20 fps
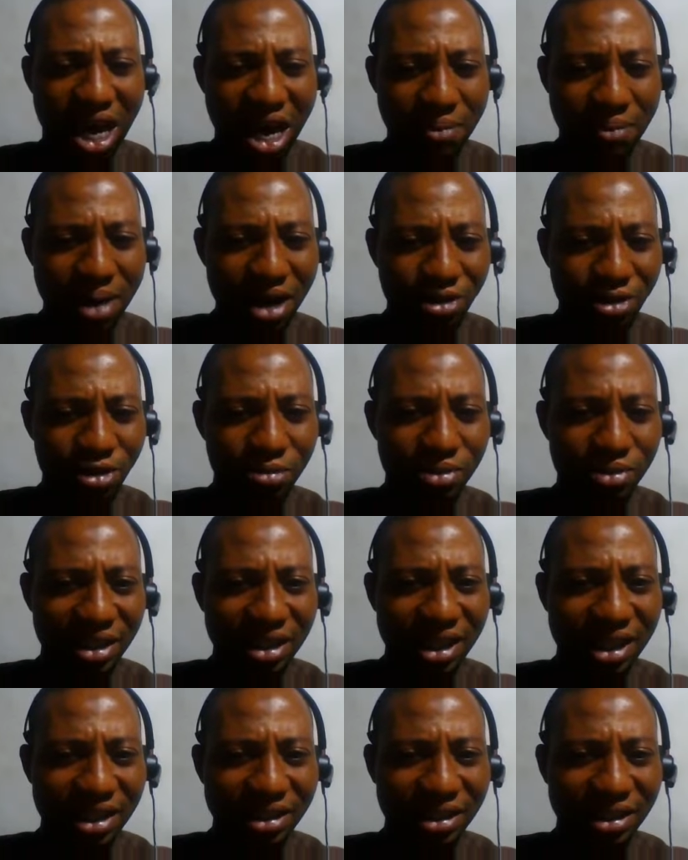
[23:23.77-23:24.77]
Am I
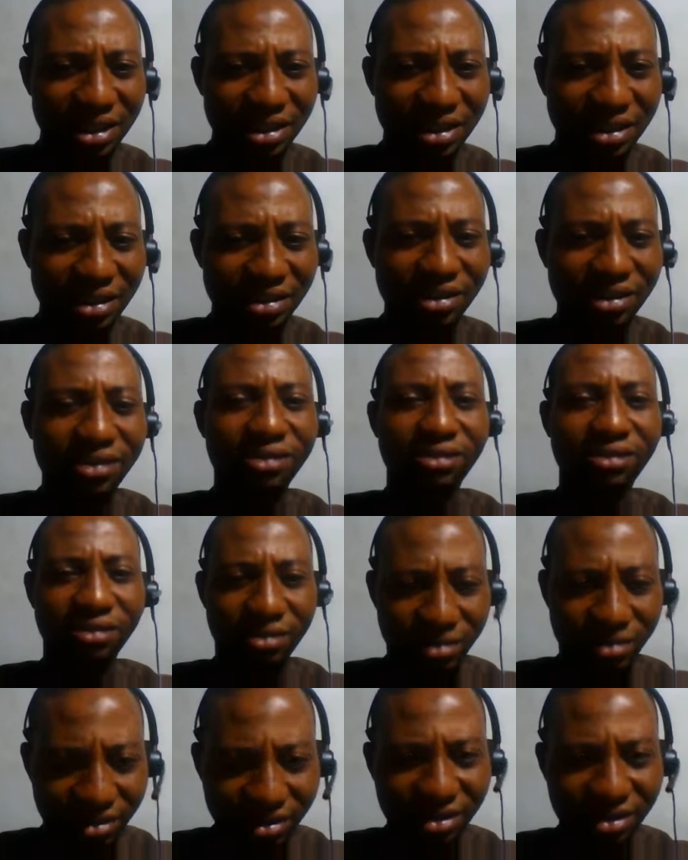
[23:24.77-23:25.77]
communicating?
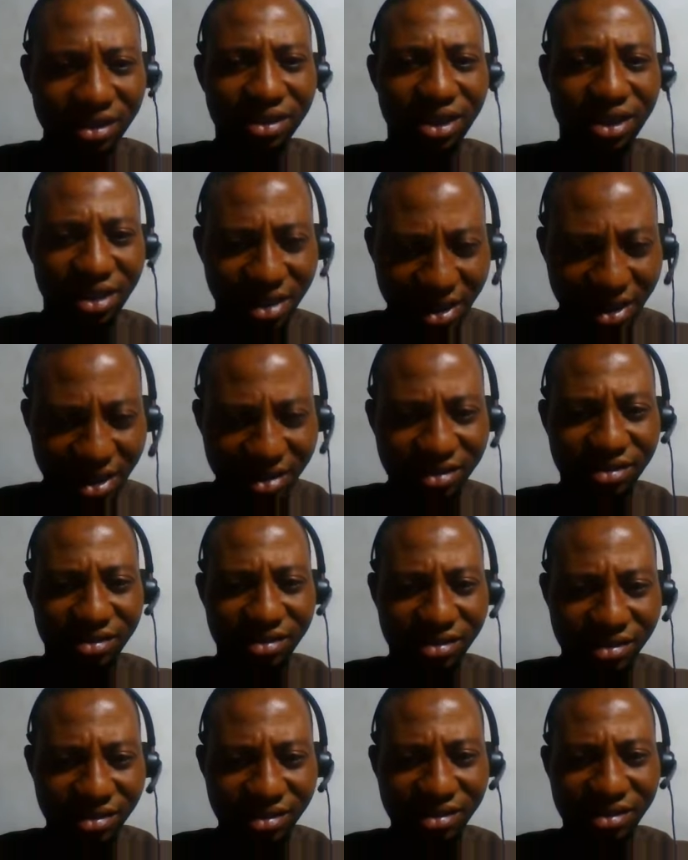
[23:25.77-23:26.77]
Say
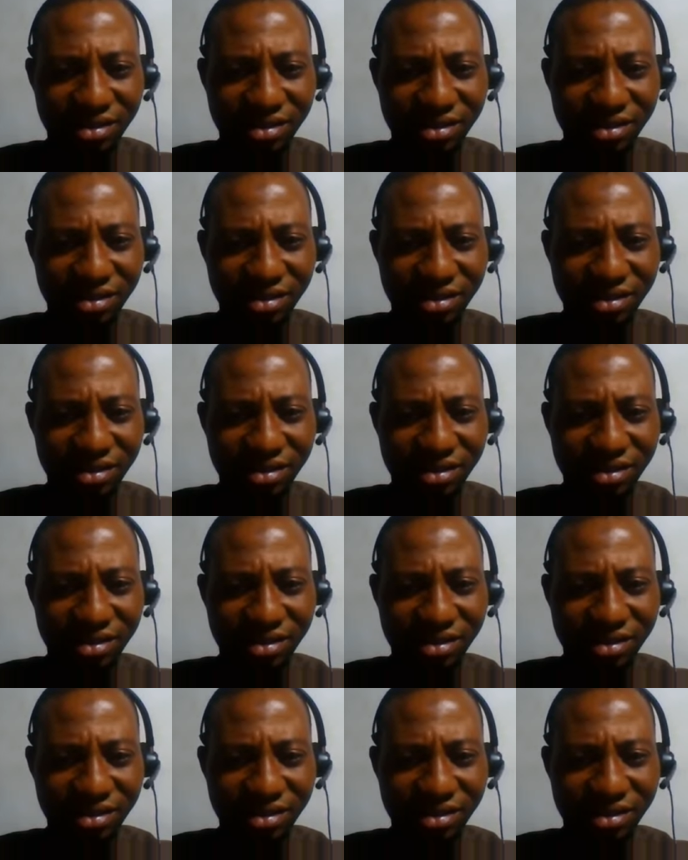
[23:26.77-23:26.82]
yes.